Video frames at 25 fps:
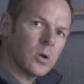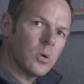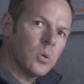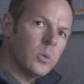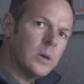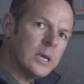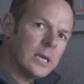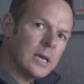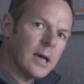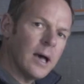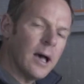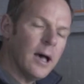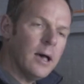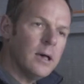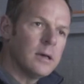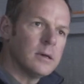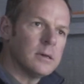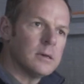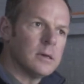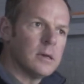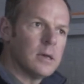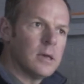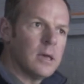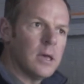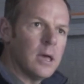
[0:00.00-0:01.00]
quicker
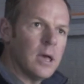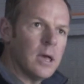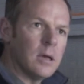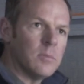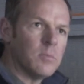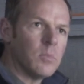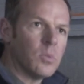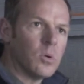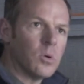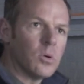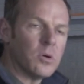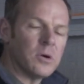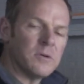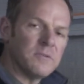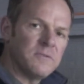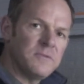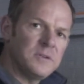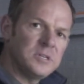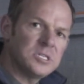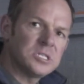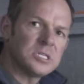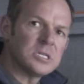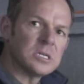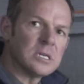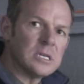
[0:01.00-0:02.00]
and more
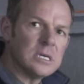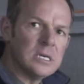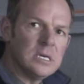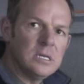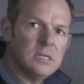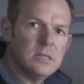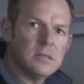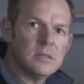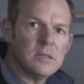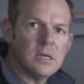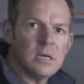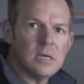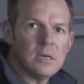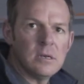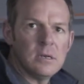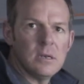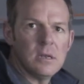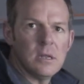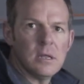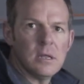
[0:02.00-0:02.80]
efficiently than